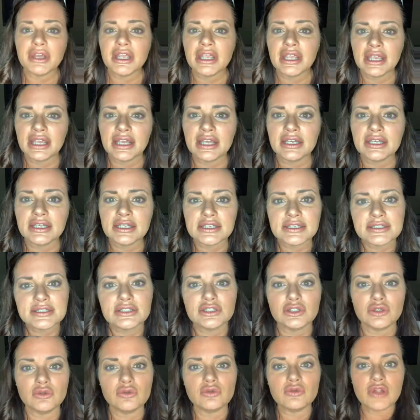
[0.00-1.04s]
again, is
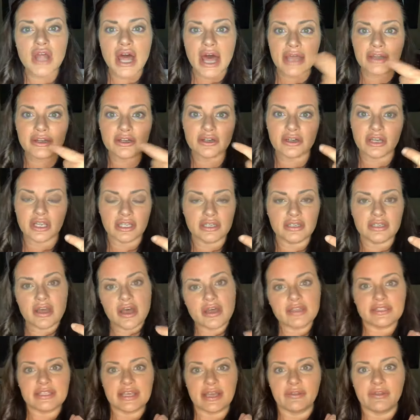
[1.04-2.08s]
nude liner and
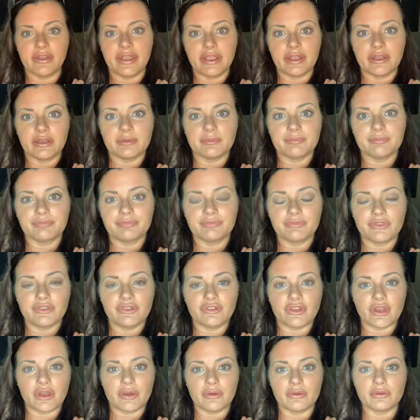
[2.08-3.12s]
not telling.
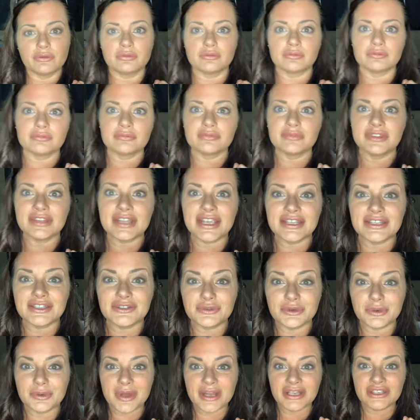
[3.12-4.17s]
So thanks
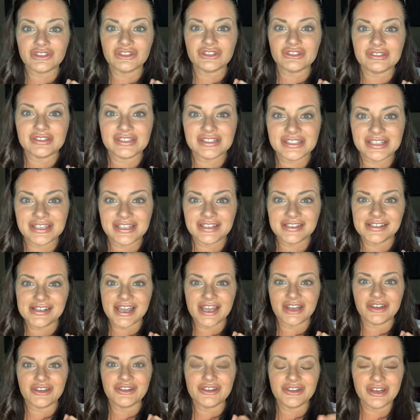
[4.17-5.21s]
for watching. See you
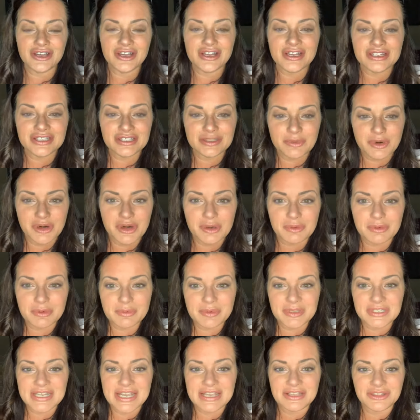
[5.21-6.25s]
later. Tomorrow will
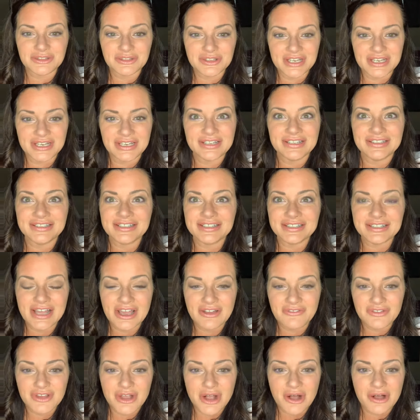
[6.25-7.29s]
be day three.
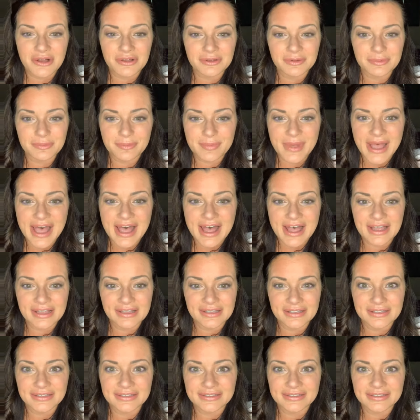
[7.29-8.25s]
Love y'all. Bye.